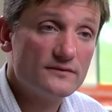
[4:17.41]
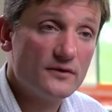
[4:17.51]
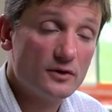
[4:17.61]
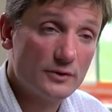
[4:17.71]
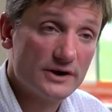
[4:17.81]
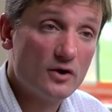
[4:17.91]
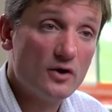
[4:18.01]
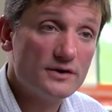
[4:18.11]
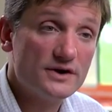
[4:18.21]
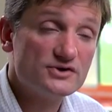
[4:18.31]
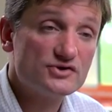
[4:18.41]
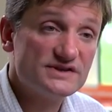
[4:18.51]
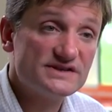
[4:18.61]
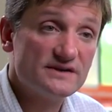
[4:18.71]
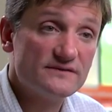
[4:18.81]
following on and
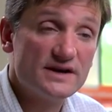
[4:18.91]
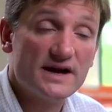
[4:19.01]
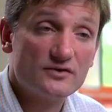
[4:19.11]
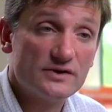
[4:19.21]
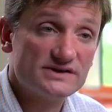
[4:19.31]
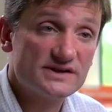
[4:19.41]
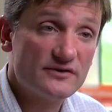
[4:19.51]
treating the narrowing